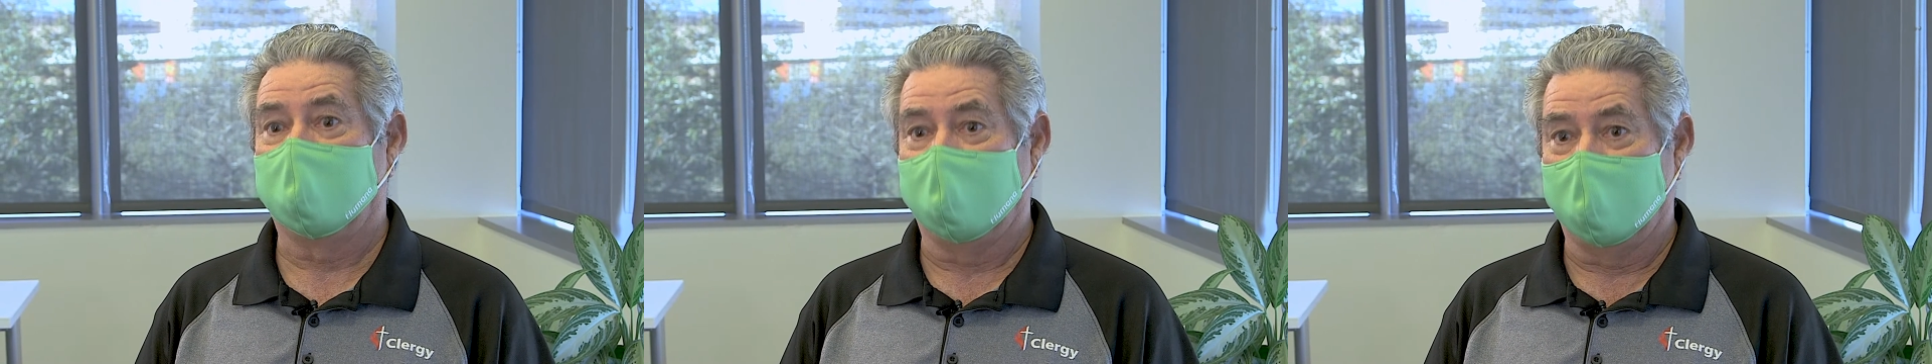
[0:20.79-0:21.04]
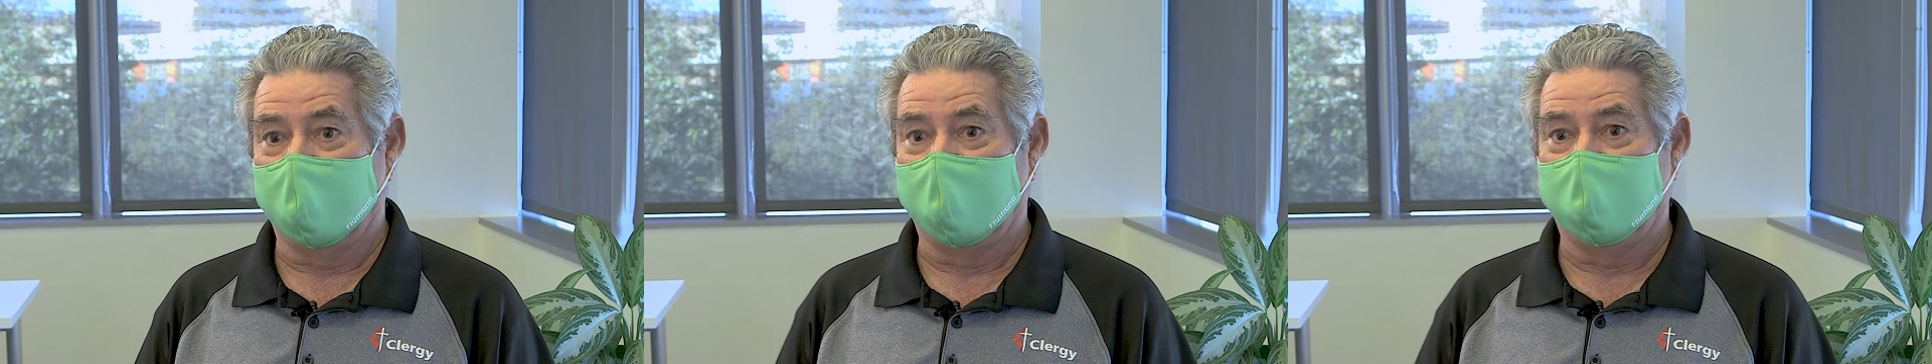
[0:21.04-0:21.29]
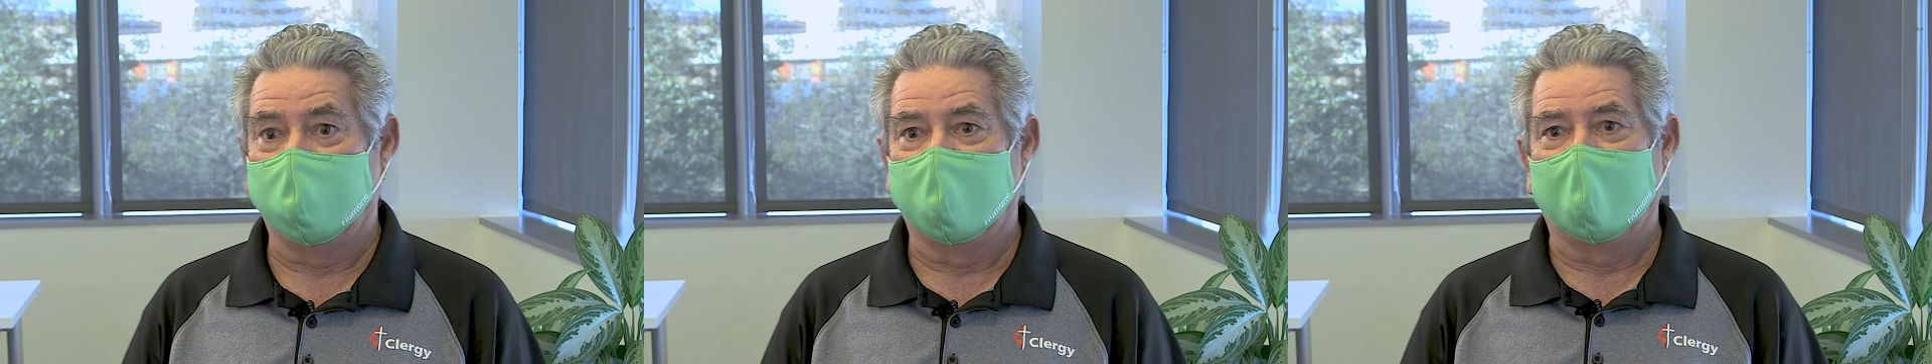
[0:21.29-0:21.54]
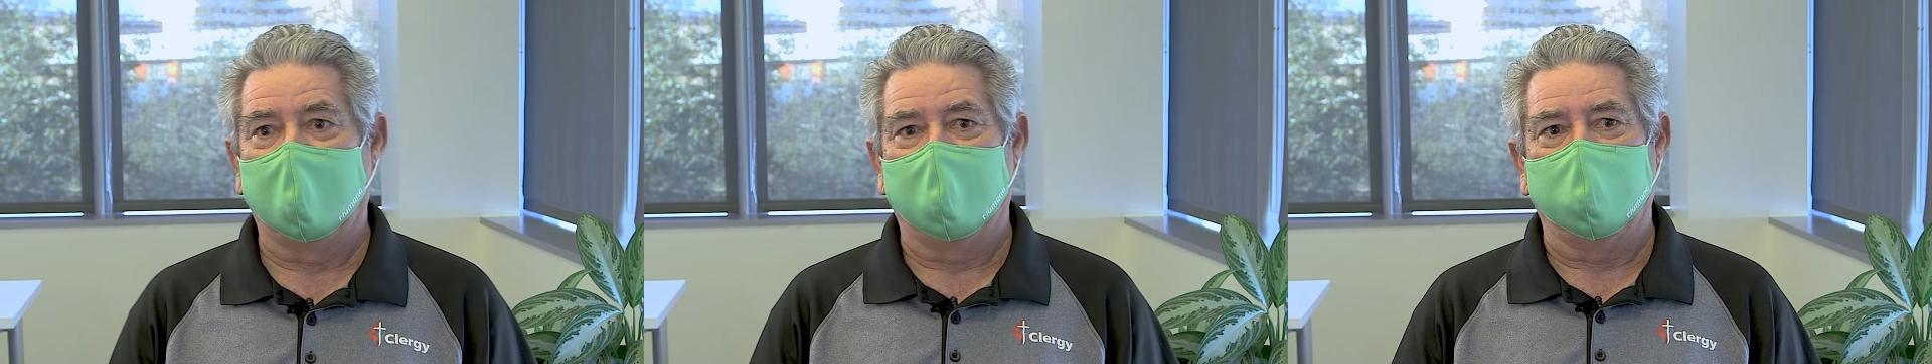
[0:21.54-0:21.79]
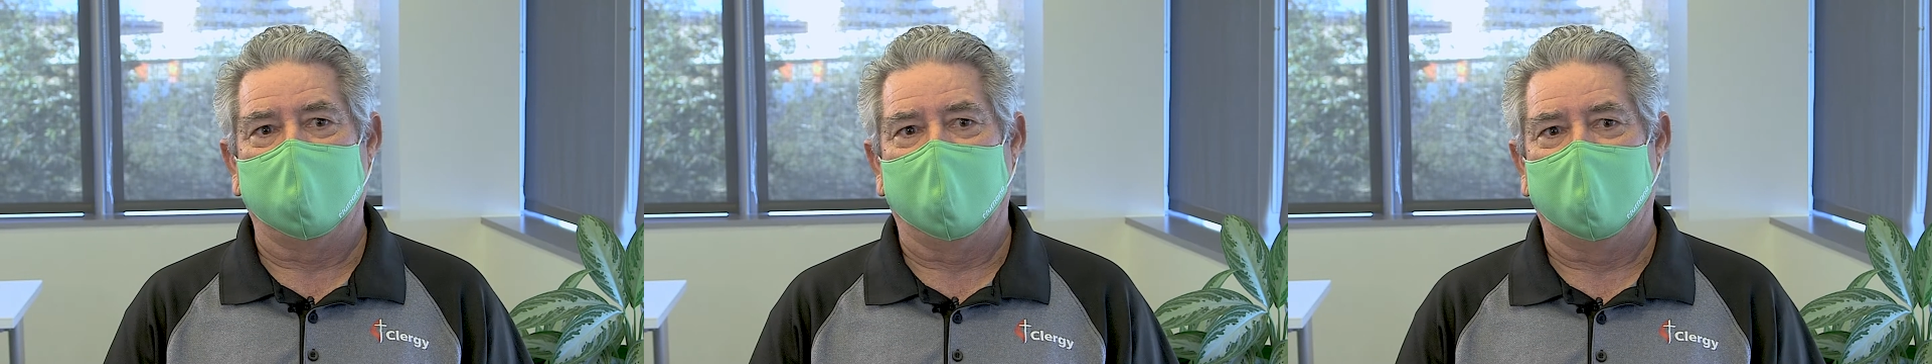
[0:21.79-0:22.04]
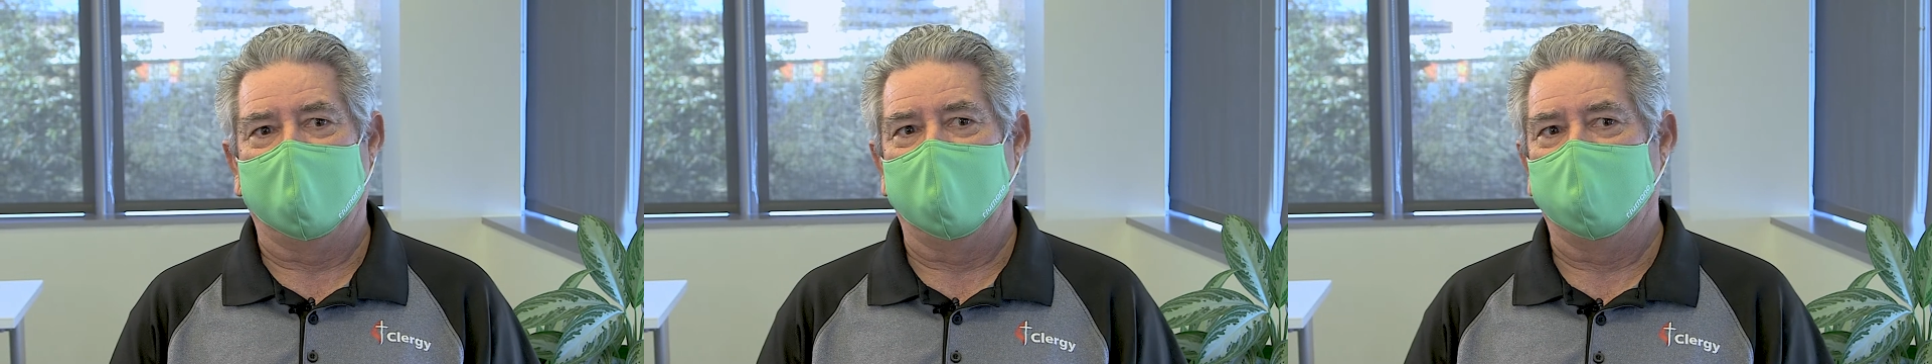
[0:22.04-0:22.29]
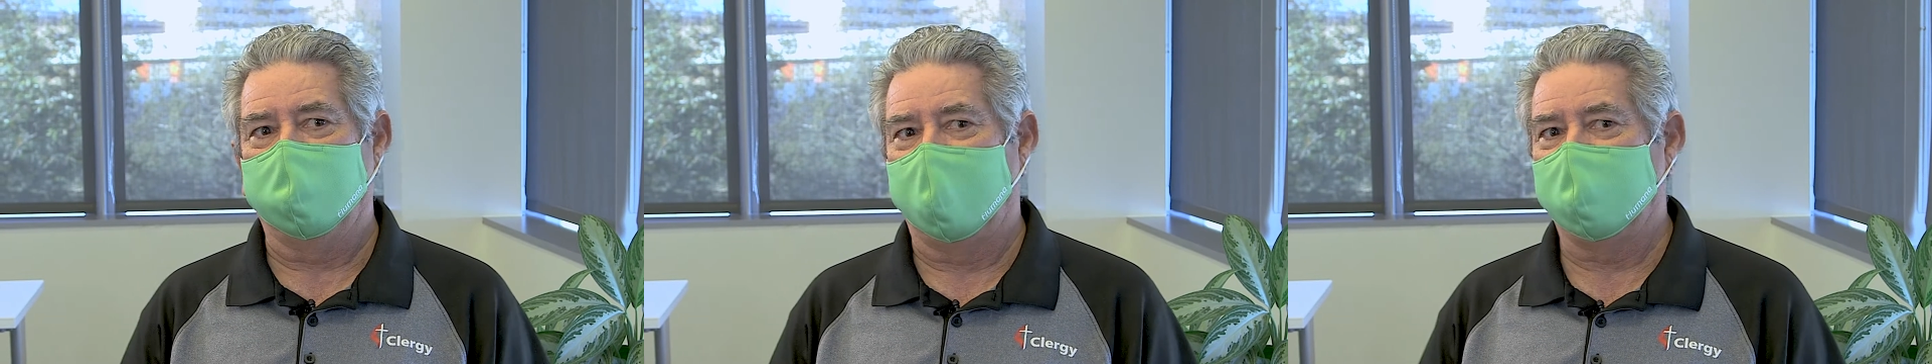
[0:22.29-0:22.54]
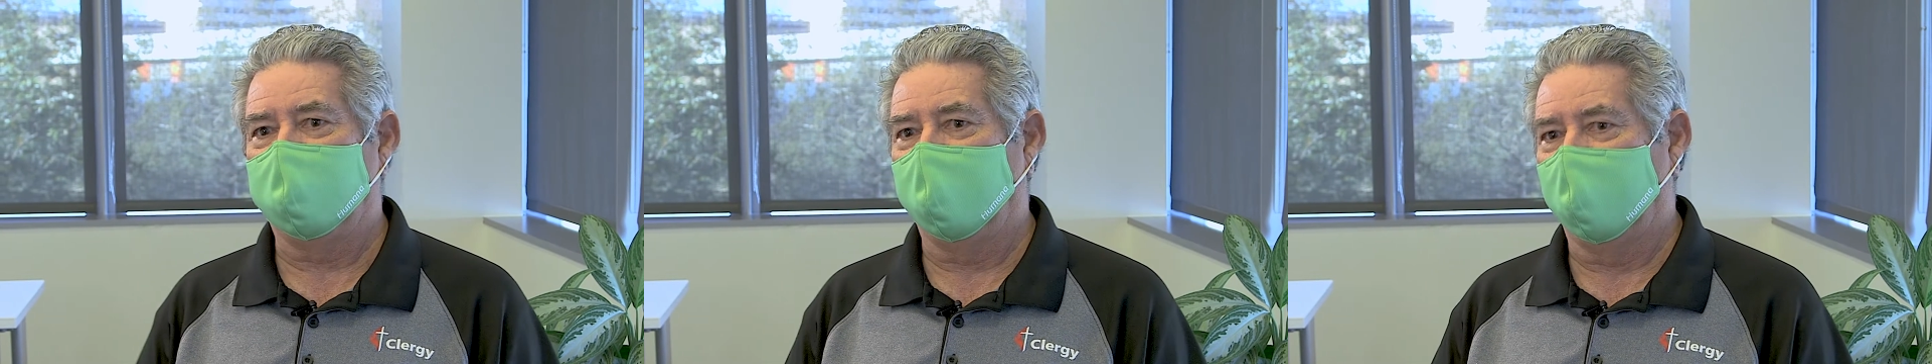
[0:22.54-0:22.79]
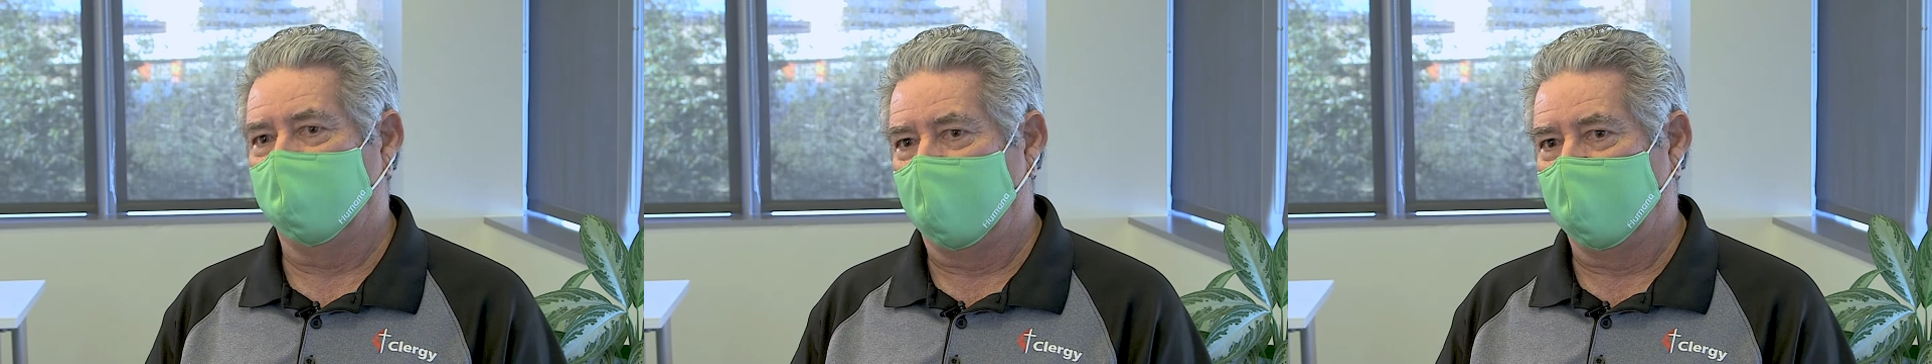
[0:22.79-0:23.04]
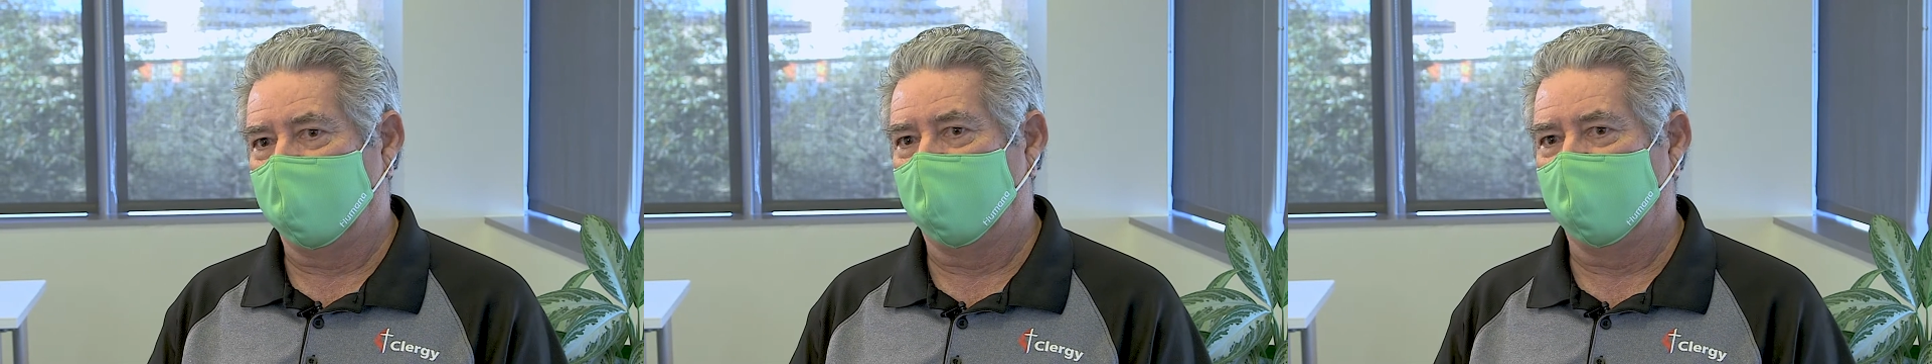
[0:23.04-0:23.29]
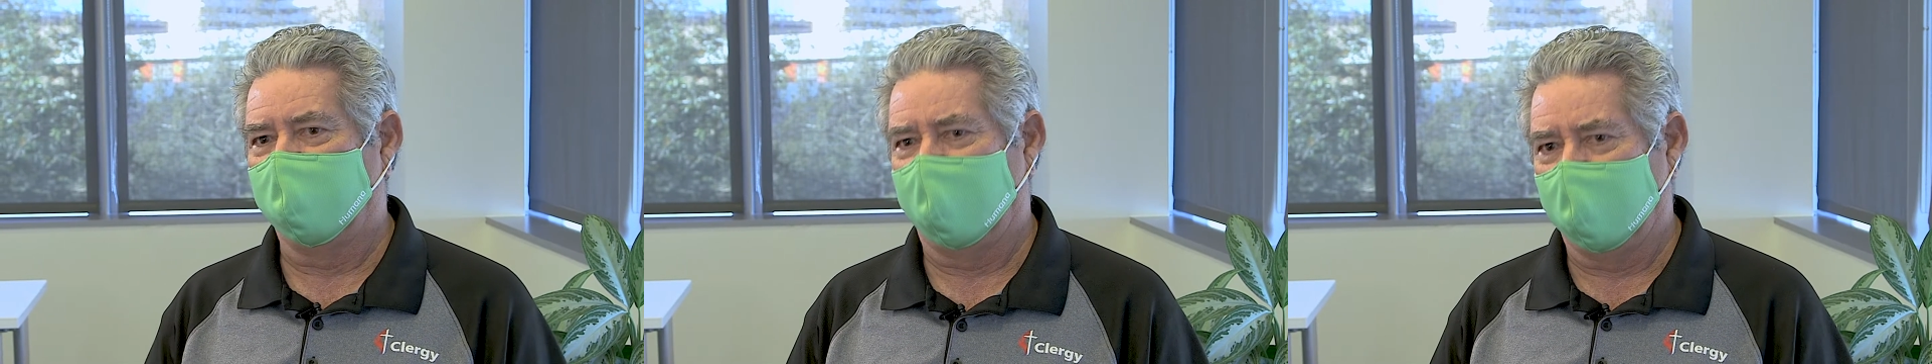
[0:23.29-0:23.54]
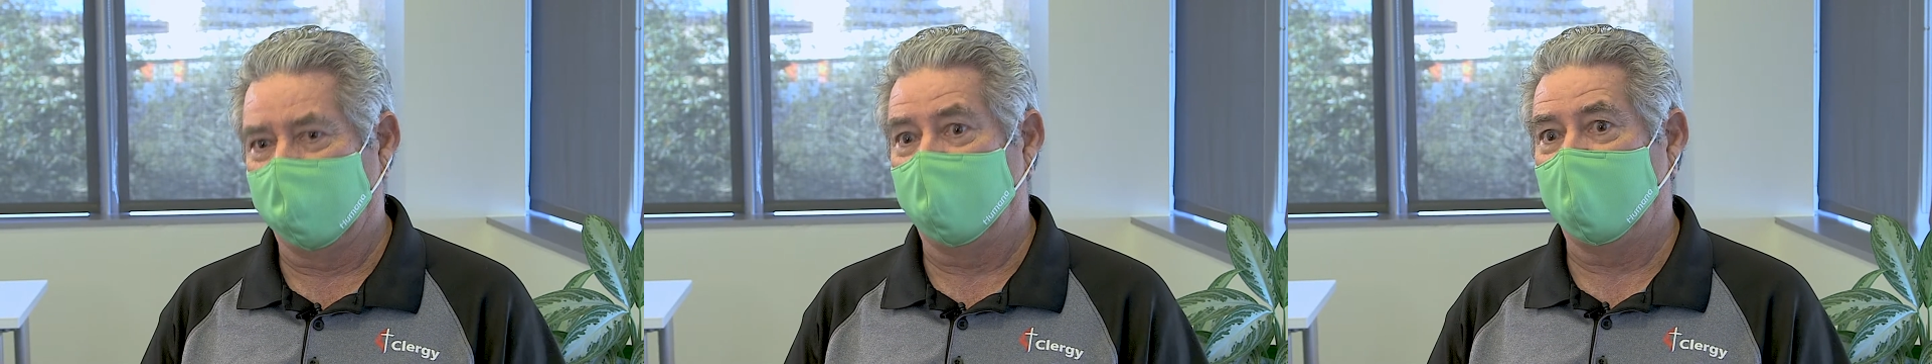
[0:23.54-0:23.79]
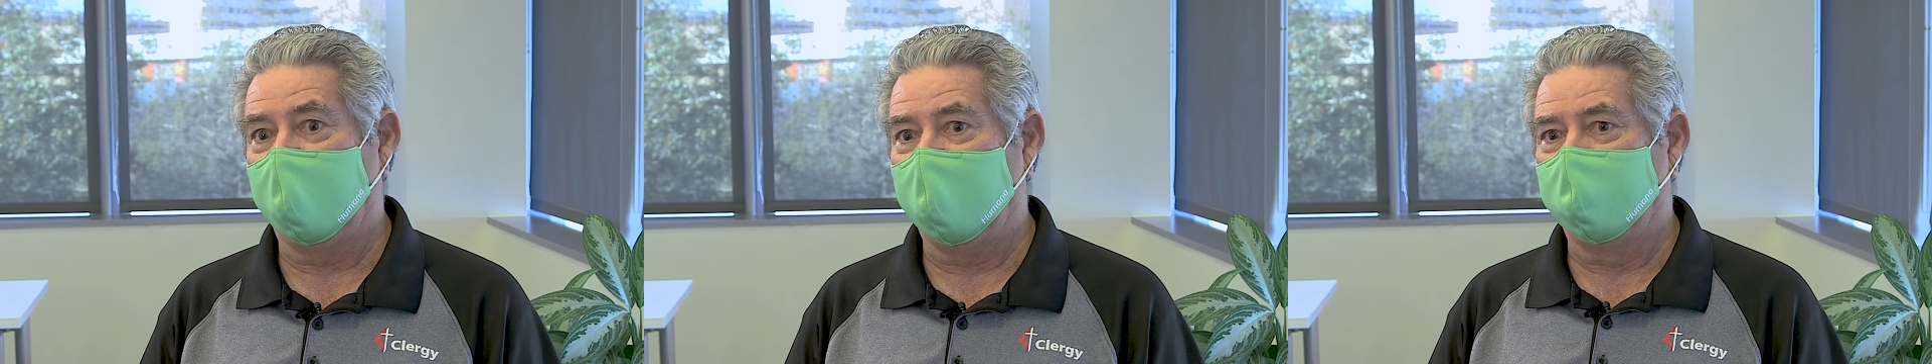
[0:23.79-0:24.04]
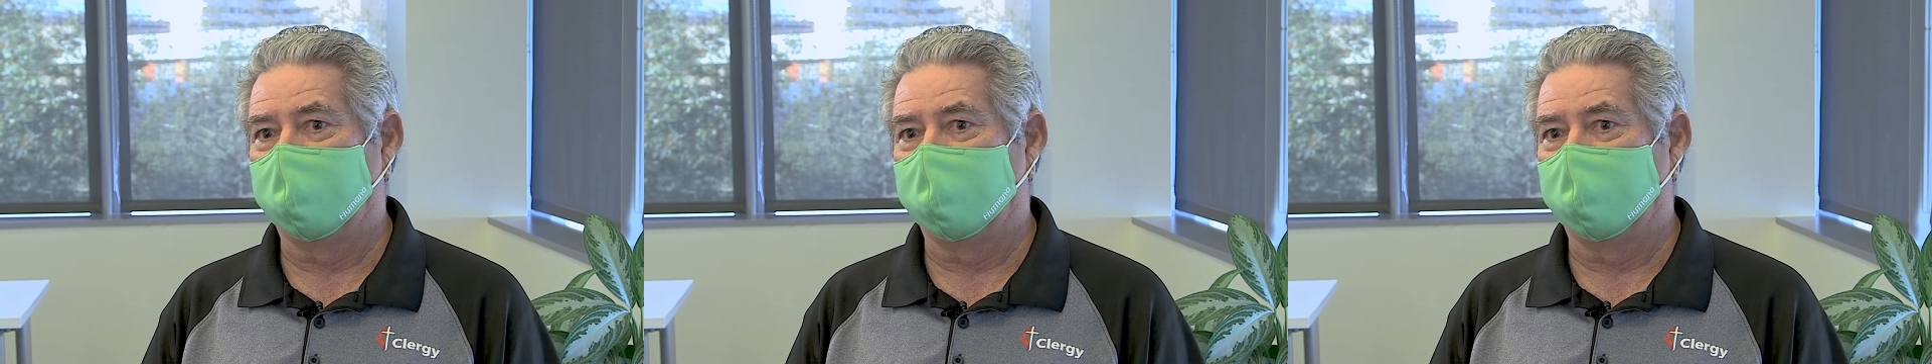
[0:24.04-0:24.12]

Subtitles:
all right, especially the vulnerable, the elderly,